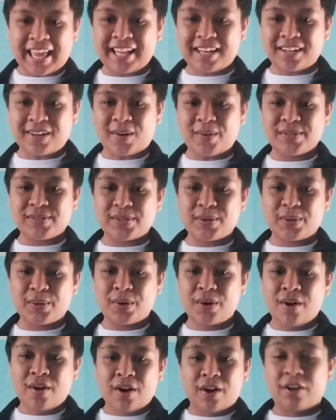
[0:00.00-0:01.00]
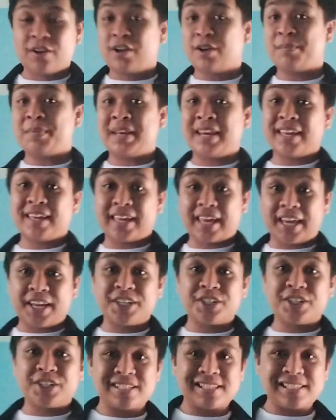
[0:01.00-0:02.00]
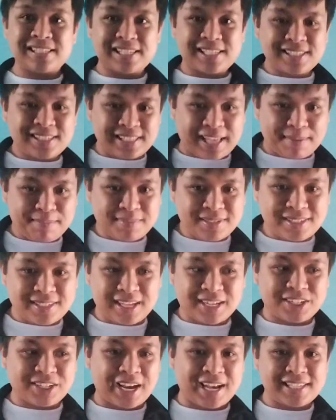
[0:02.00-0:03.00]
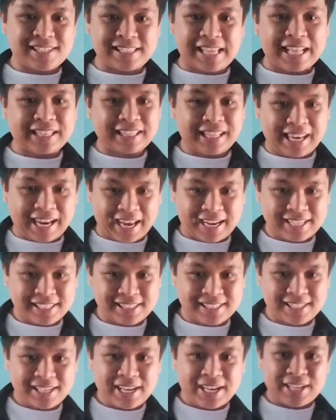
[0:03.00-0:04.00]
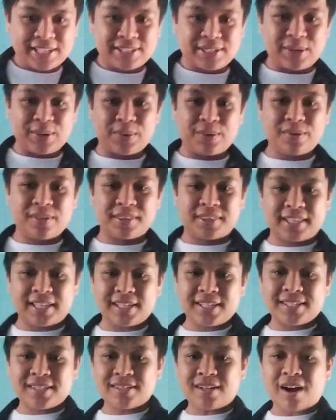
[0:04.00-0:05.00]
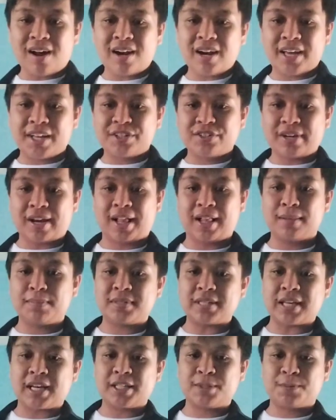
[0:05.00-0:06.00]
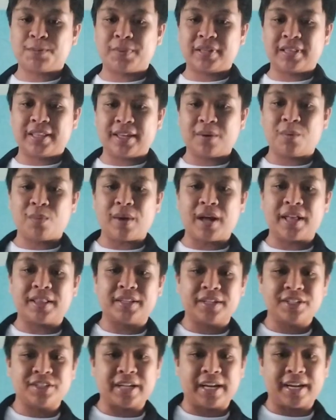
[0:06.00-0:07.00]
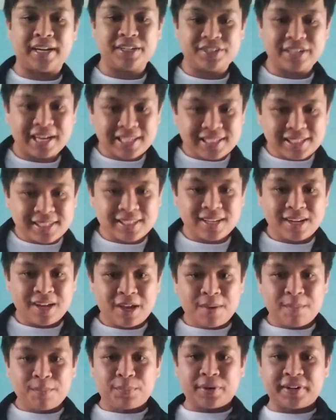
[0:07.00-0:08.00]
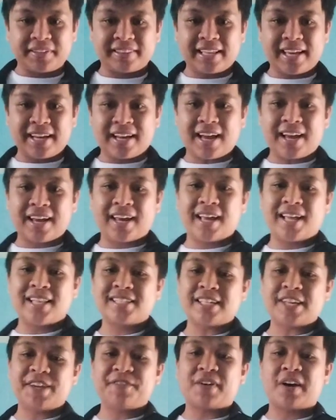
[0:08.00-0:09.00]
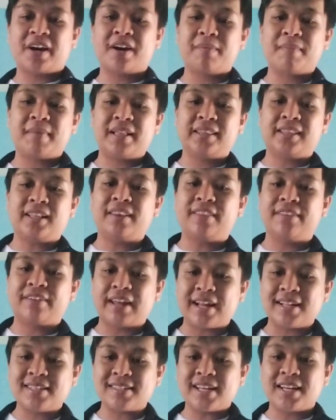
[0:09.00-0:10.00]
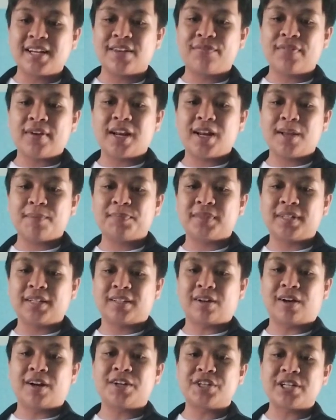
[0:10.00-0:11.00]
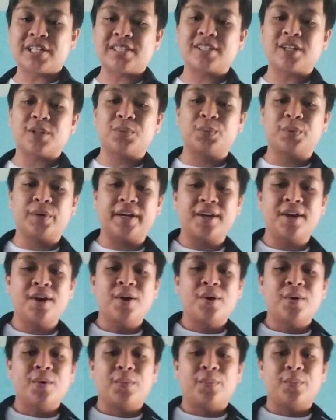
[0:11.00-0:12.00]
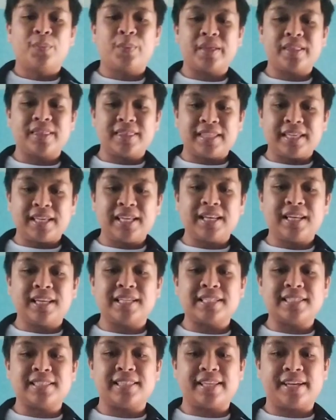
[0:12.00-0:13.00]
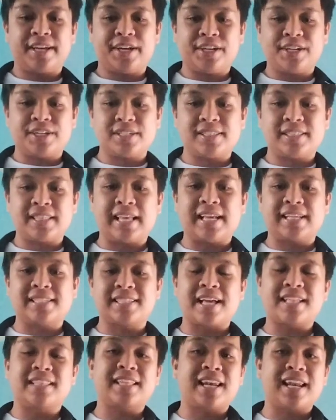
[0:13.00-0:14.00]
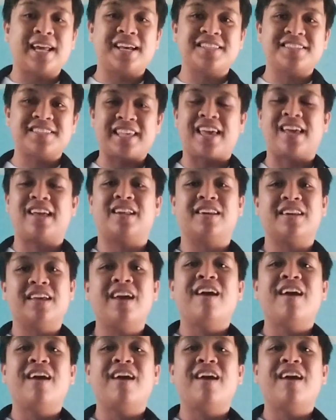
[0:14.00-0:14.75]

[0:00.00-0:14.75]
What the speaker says: and also communication systems such as satellites. So this knowledge helps us predict weather changes, protect against environmental threats, and develop technologies that work within these layers like satellites and